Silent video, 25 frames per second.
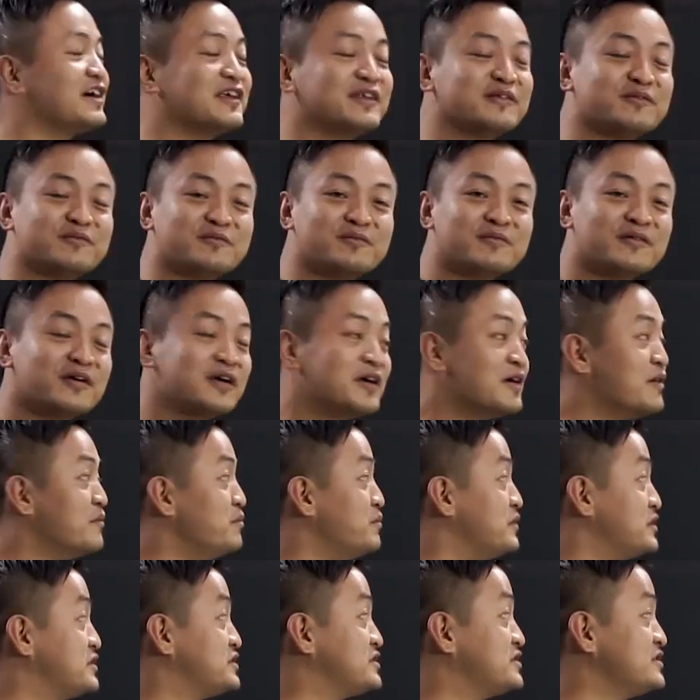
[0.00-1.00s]
and
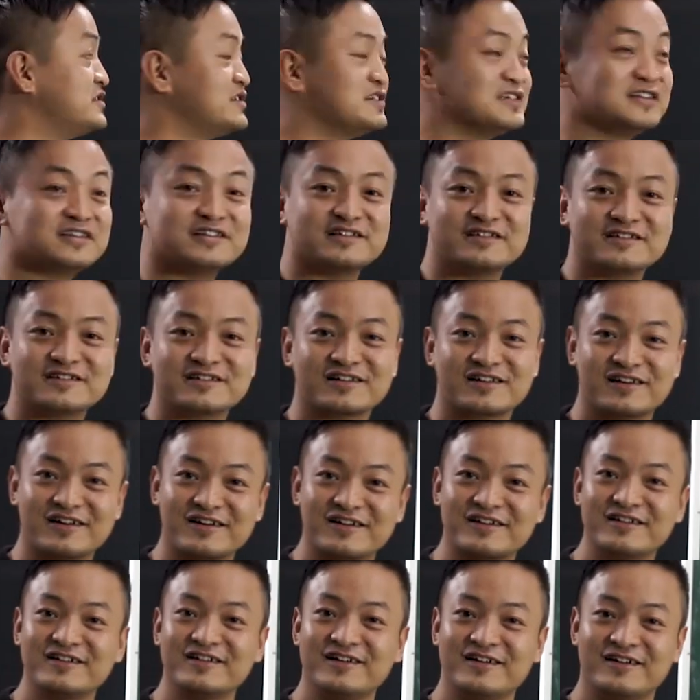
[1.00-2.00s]
machine.
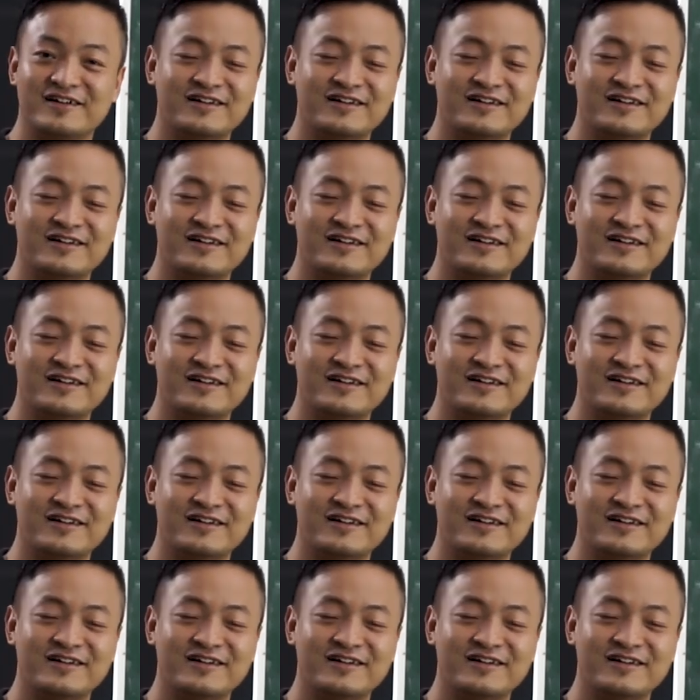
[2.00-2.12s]
Clear?